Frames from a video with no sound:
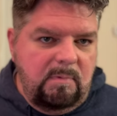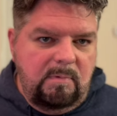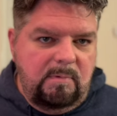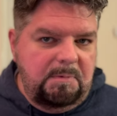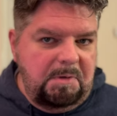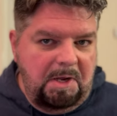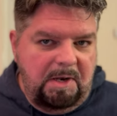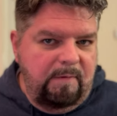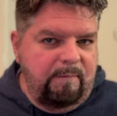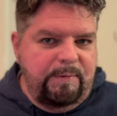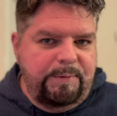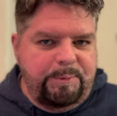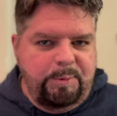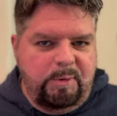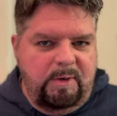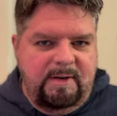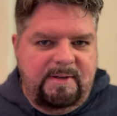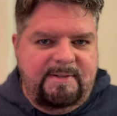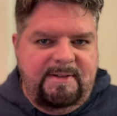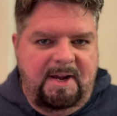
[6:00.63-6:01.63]
None of us
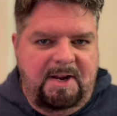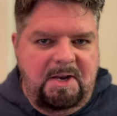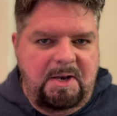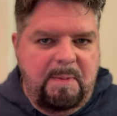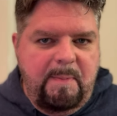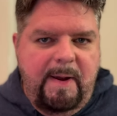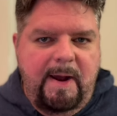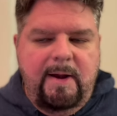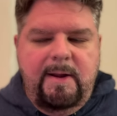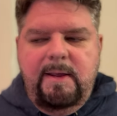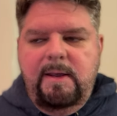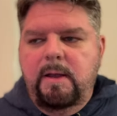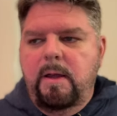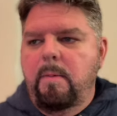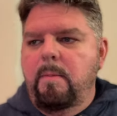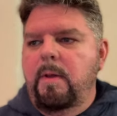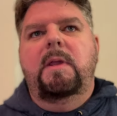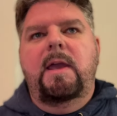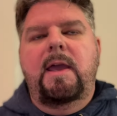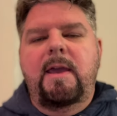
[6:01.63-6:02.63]
were excited about
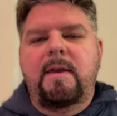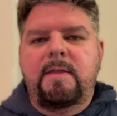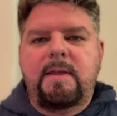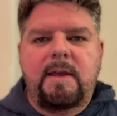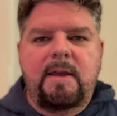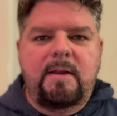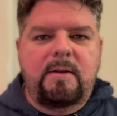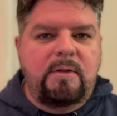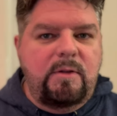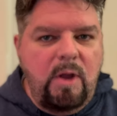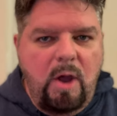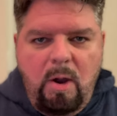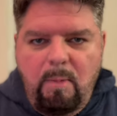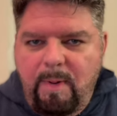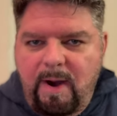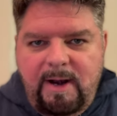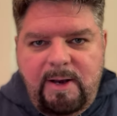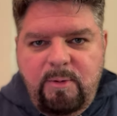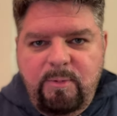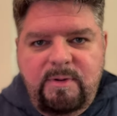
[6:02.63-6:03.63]
him. And then
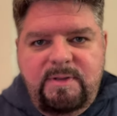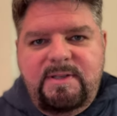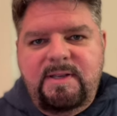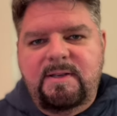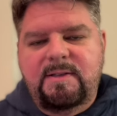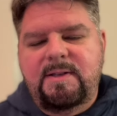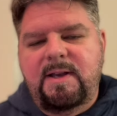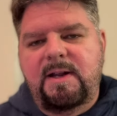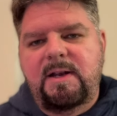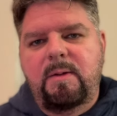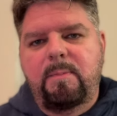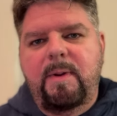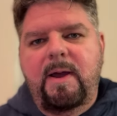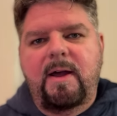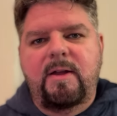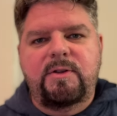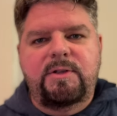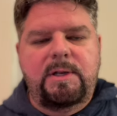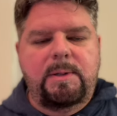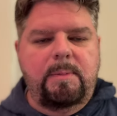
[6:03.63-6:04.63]
nobody was excited
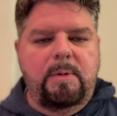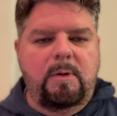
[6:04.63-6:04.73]
about Jimmy